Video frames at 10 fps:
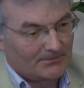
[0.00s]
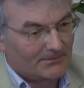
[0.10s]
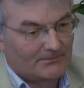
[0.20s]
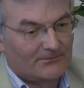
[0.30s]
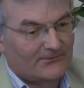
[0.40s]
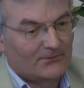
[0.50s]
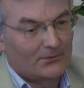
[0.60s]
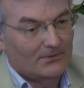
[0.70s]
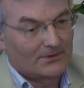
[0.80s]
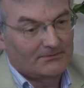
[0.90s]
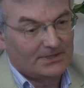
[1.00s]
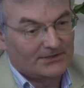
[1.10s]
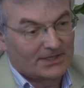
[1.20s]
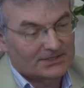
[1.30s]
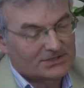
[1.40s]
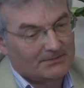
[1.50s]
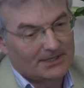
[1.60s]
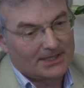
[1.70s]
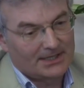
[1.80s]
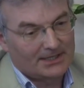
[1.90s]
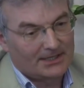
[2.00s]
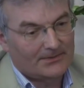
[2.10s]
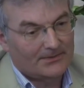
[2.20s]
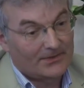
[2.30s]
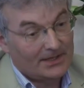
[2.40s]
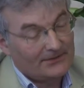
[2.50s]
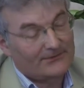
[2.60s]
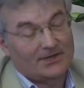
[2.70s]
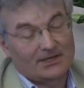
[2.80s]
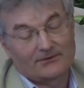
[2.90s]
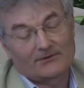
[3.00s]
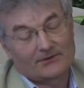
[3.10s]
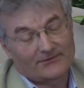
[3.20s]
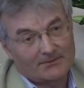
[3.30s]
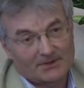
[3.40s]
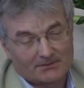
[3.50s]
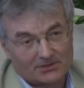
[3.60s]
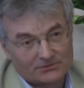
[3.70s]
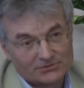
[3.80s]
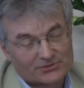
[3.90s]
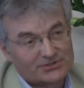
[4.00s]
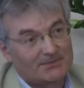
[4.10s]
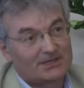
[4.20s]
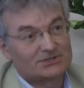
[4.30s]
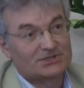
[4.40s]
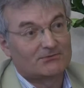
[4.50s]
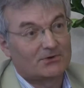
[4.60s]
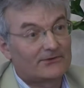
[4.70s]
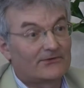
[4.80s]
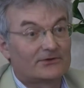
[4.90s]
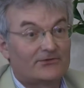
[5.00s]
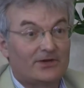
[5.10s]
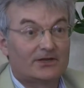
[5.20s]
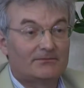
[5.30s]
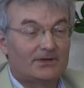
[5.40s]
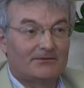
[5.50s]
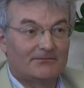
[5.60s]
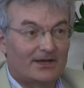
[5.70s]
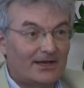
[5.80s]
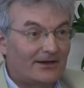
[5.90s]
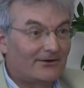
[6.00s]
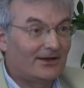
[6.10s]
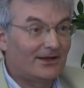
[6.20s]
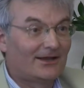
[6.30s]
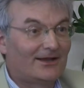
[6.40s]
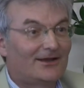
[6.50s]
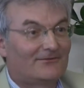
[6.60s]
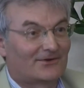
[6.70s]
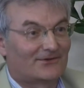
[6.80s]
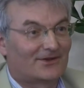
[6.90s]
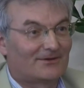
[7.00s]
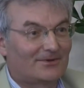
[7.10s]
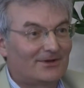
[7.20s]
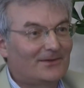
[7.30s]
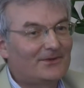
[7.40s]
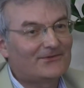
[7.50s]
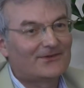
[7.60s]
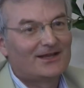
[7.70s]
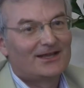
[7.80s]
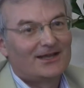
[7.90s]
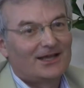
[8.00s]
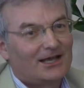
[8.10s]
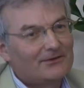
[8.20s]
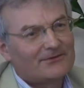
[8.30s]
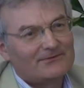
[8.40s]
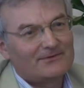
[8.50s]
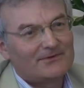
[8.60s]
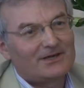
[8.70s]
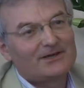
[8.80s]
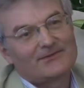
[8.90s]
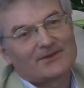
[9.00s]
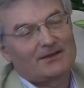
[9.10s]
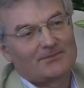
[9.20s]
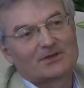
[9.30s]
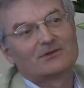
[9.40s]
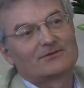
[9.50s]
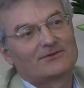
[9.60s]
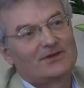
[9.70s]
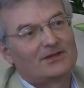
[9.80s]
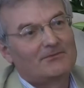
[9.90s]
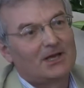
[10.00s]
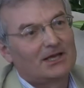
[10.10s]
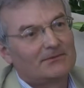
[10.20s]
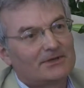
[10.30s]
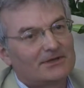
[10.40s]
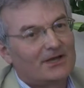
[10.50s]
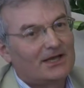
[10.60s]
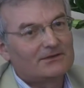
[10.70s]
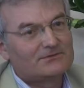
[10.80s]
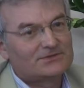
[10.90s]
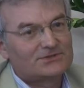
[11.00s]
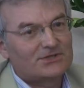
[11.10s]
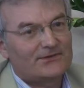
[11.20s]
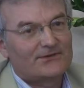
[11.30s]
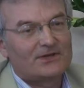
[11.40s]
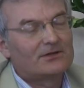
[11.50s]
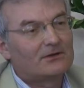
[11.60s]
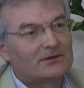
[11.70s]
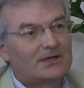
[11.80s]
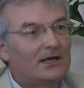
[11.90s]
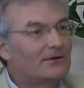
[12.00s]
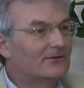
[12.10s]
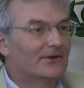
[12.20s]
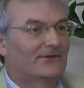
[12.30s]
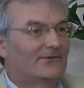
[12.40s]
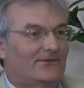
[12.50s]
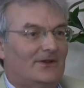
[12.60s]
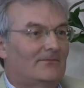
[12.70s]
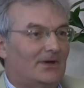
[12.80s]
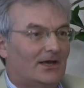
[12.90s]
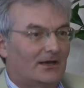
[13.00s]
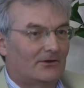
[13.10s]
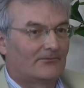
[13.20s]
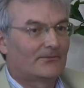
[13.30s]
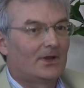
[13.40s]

before the meeting actually began, and they said something about who Shri Mataji was, that she had been Mary, for example. And this, I was of a very sceptical turn of mind, but I just did not doubt this somehow.